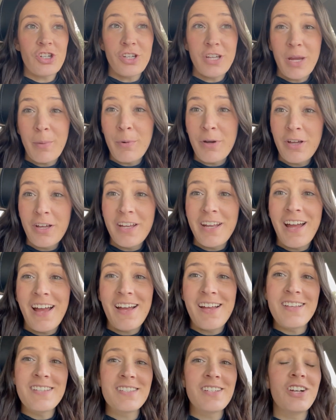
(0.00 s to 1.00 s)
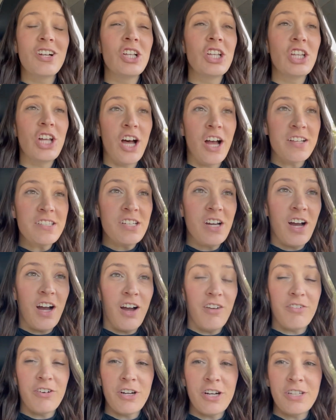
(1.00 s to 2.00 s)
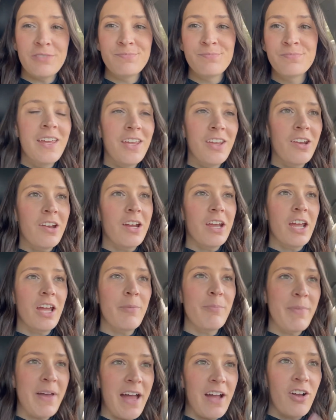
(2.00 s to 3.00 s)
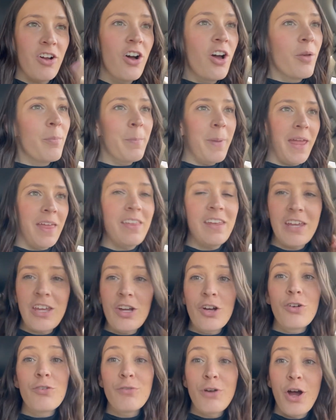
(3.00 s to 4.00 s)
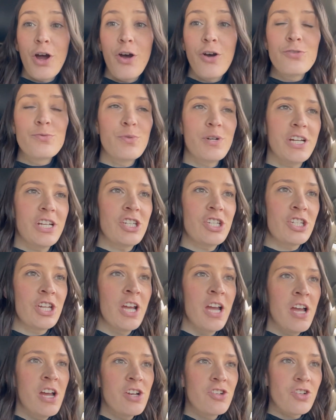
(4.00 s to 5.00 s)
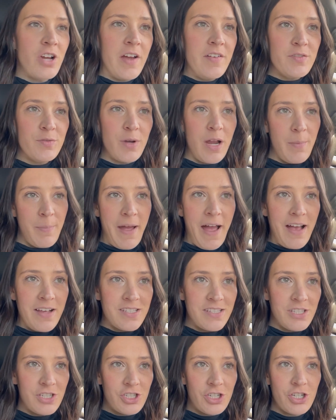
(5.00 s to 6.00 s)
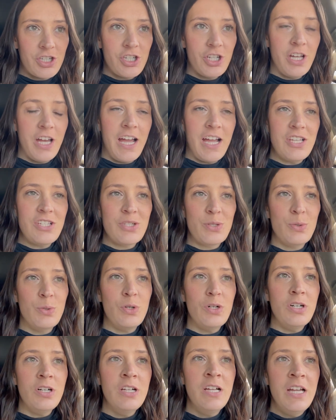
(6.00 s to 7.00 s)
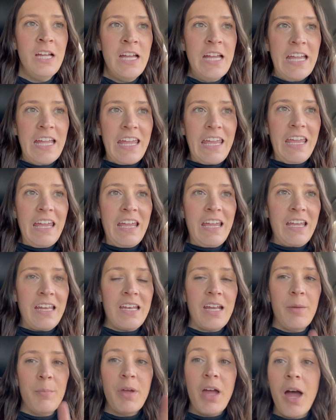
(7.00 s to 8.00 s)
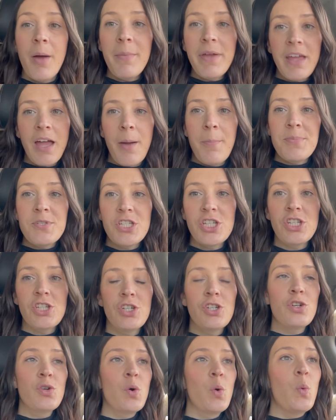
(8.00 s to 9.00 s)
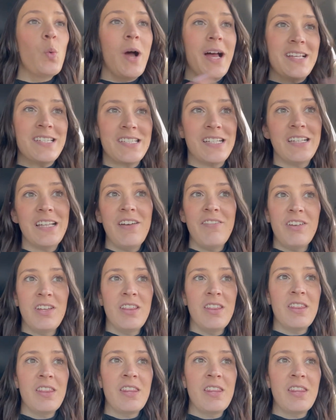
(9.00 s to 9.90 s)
neighborhood has a lot to offer. Here I am back on Bailey Hill Road, which drives right past the Churchill High School, and I'm coming up to West 11th.